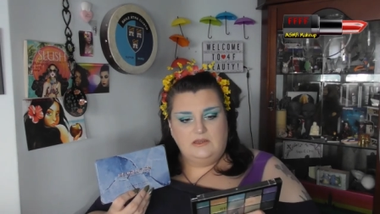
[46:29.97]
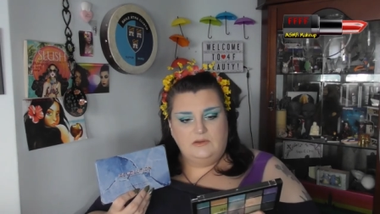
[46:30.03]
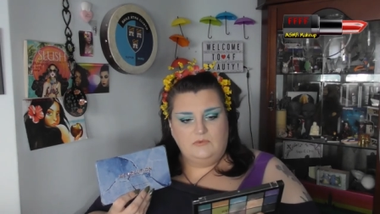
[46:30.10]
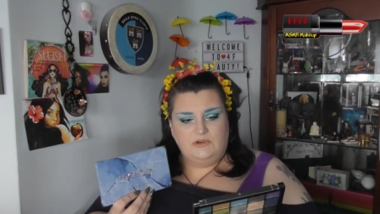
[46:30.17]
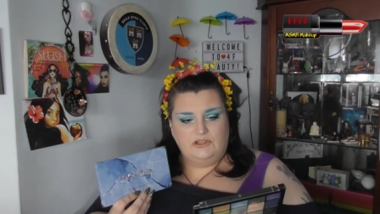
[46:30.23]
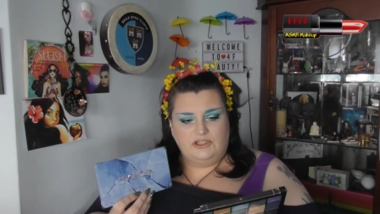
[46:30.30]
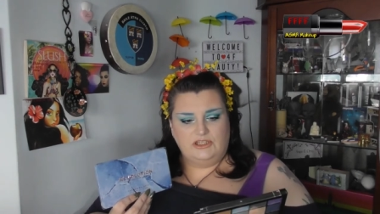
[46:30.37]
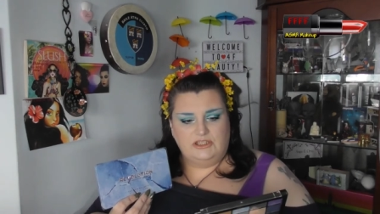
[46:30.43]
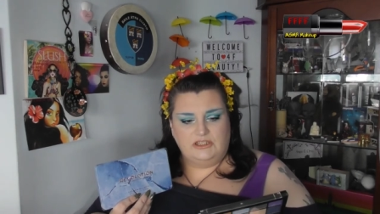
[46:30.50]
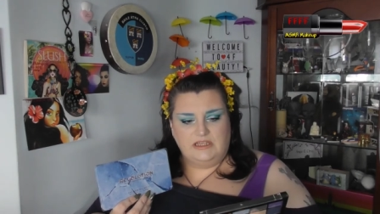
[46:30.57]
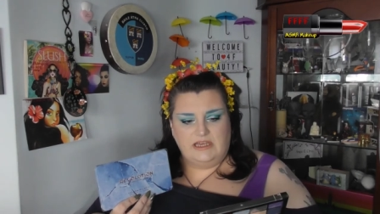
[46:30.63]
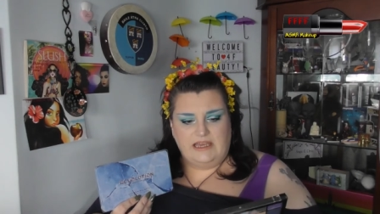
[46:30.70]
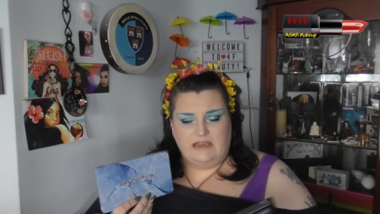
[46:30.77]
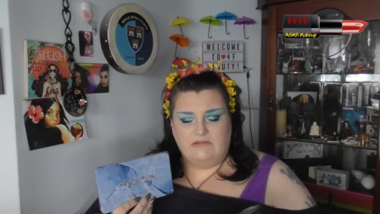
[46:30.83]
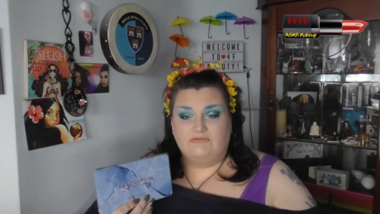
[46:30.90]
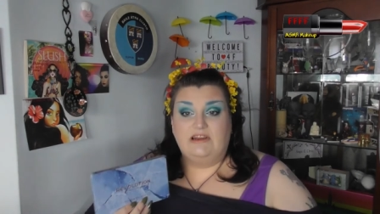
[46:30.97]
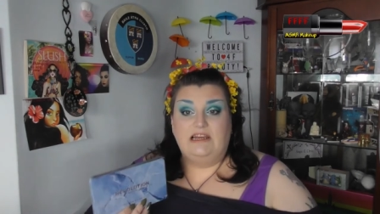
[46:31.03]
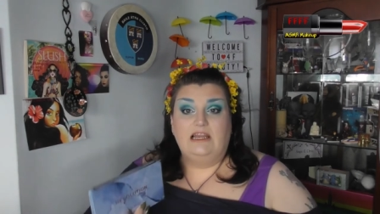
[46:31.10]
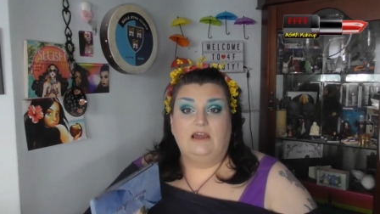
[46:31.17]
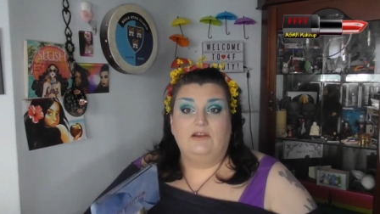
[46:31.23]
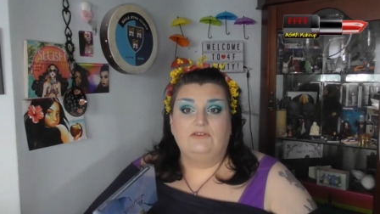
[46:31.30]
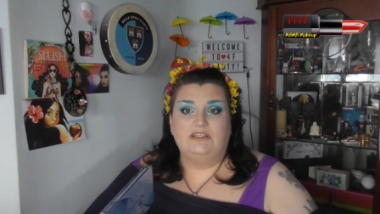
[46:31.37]
which is the
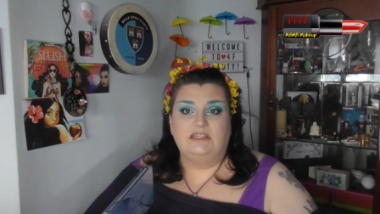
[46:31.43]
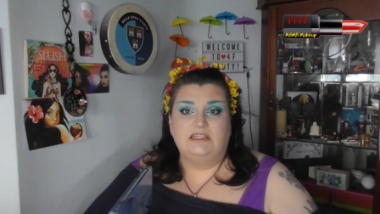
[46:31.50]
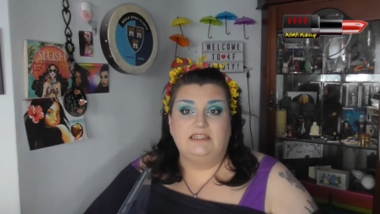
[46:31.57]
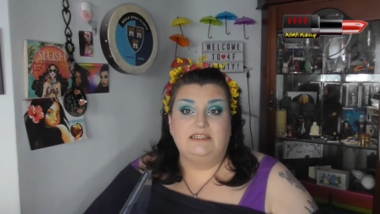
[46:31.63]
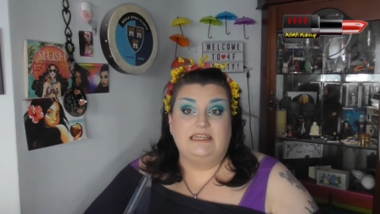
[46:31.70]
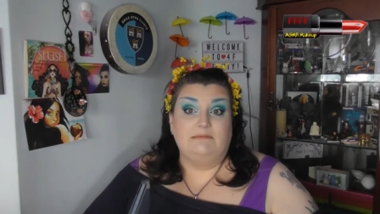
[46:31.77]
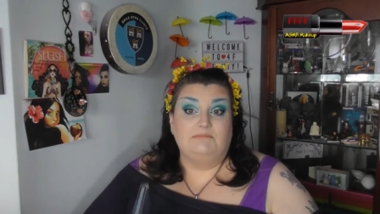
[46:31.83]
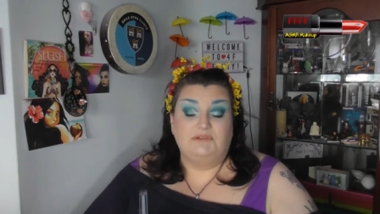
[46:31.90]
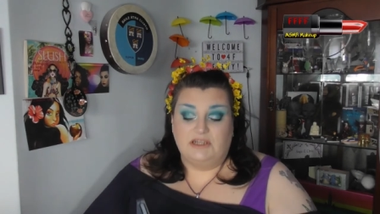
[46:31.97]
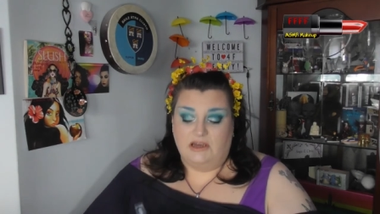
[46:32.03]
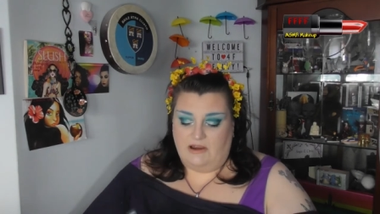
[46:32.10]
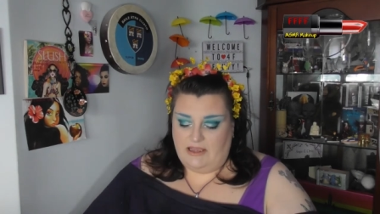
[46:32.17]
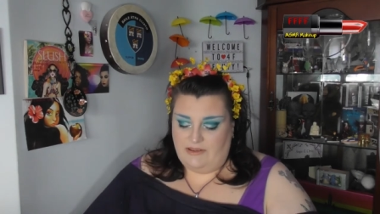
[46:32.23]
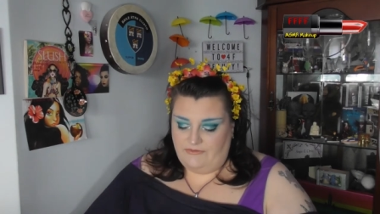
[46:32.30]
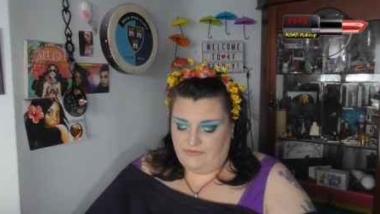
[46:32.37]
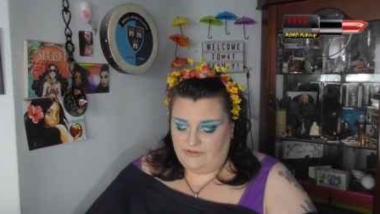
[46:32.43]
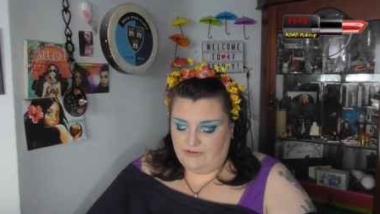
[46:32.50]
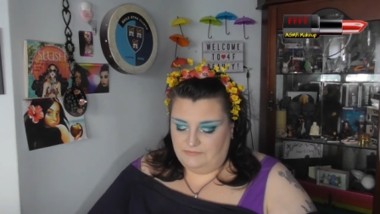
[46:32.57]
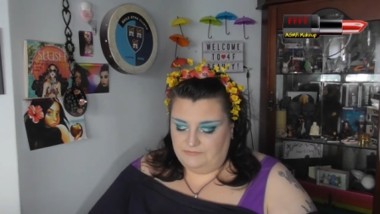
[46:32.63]
Reloaded Deep Dive.